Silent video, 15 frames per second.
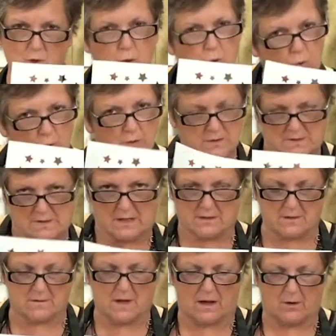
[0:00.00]
tool
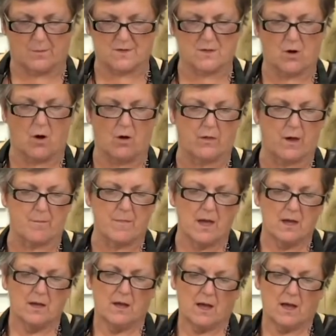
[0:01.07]
stencils, I almost call them.